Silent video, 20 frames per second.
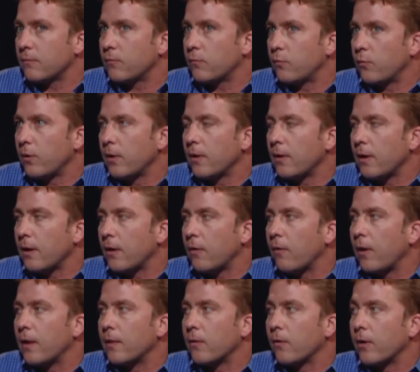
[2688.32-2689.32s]
really a
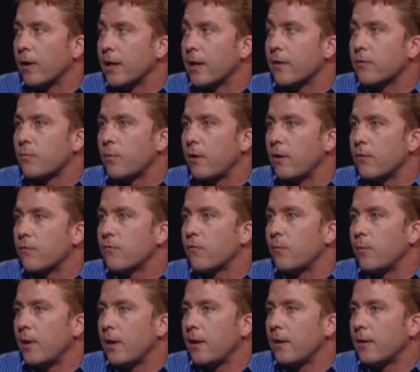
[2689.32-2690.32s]
great learning experience
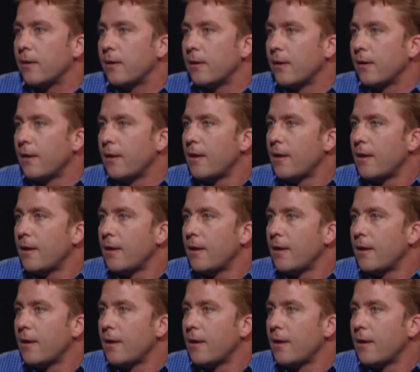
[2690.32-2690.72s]
for me, and